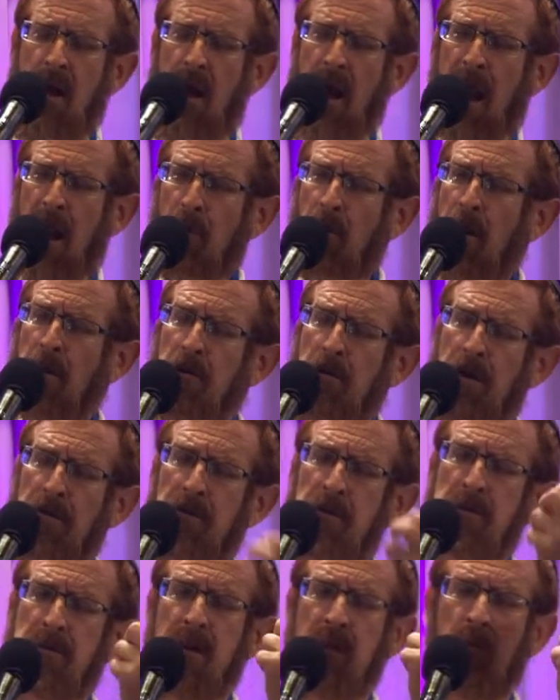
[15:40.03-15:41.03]
I want you to
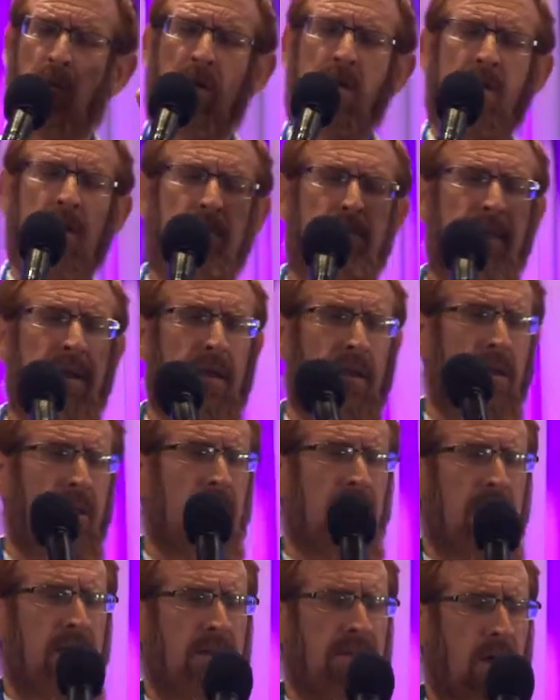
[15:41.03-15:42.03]
understand what does it mean
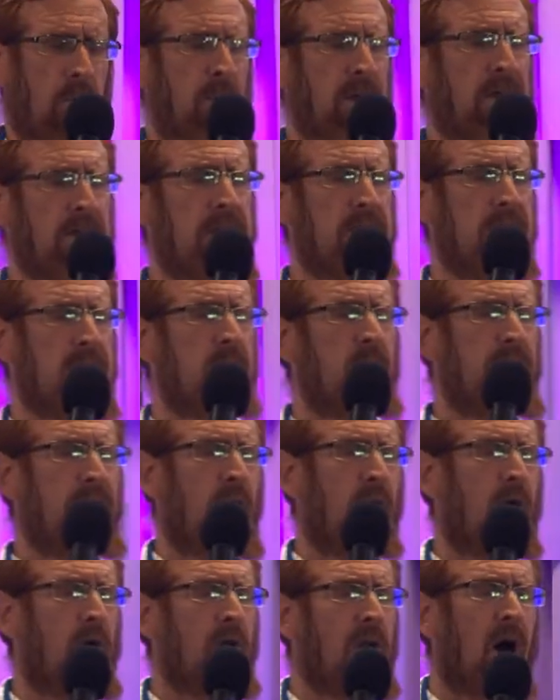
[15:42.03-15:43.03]
that we can see with
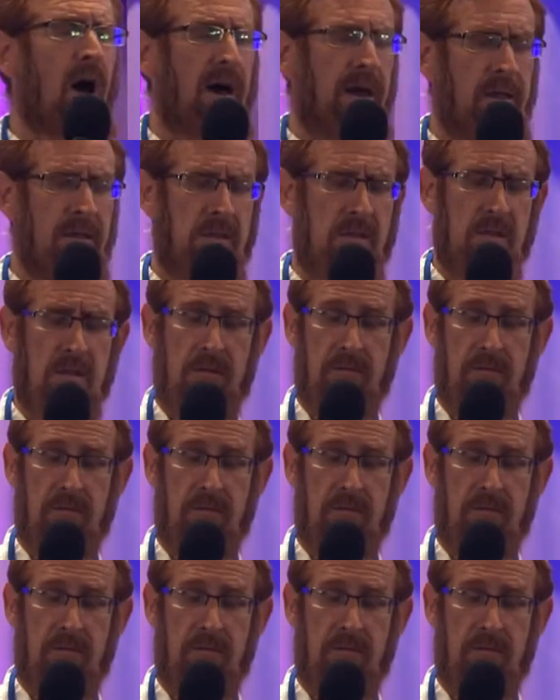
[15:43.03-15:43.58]
our own eyes